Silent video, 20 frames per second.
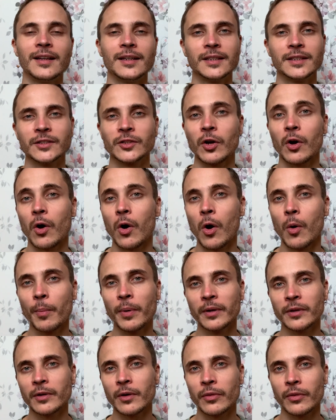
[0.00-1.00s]
So
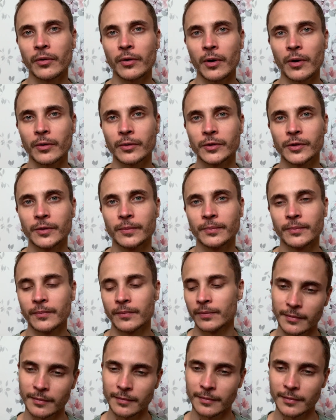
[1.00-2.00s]
open your throat.
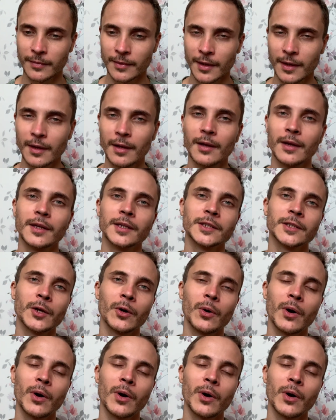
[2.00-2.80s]
So